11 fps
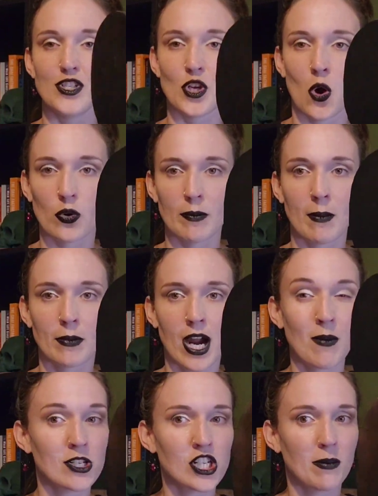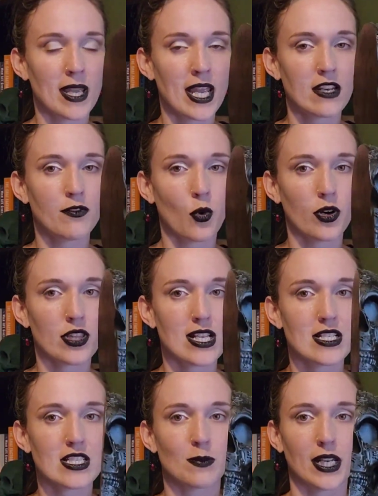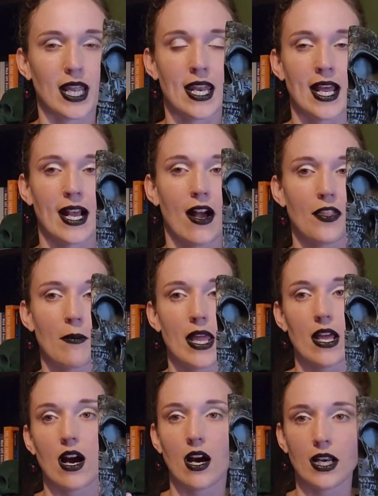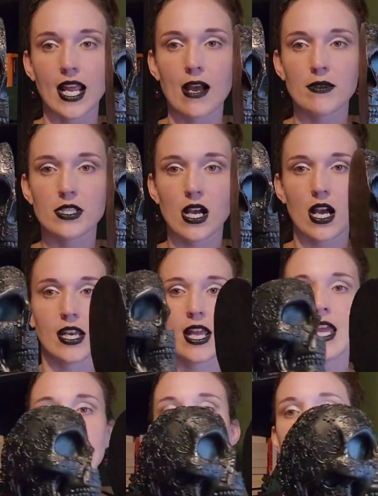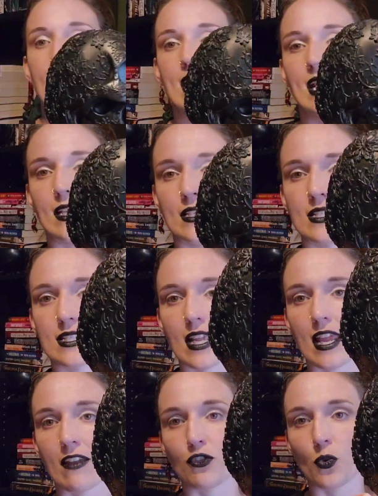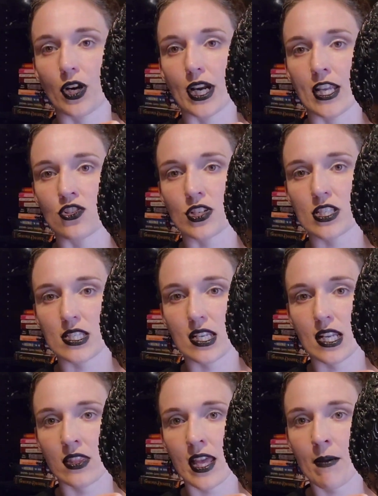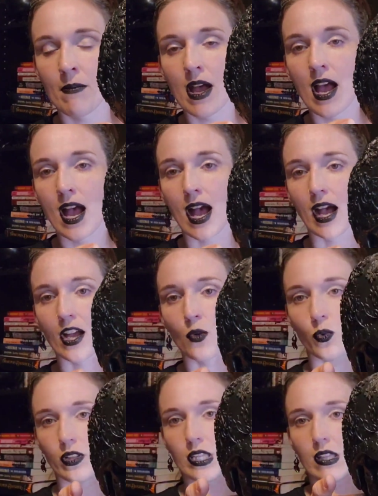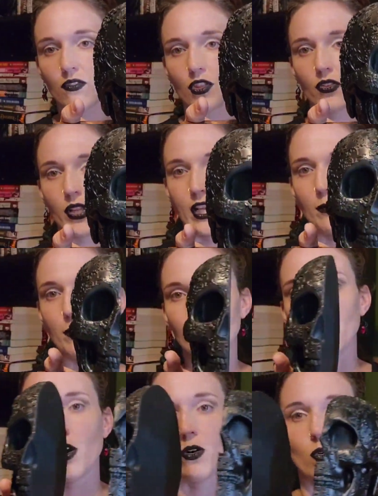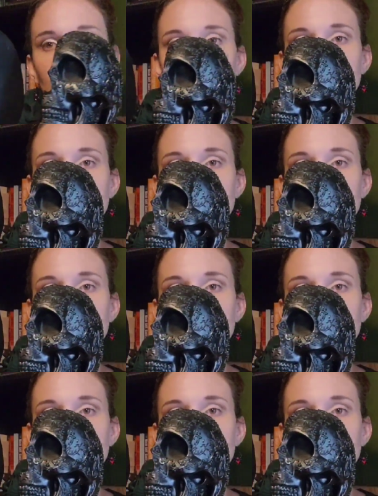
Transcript: don't remember how much I paid for these, but again, I got them on Amazon, and if you are interested in them, I will leave the link below.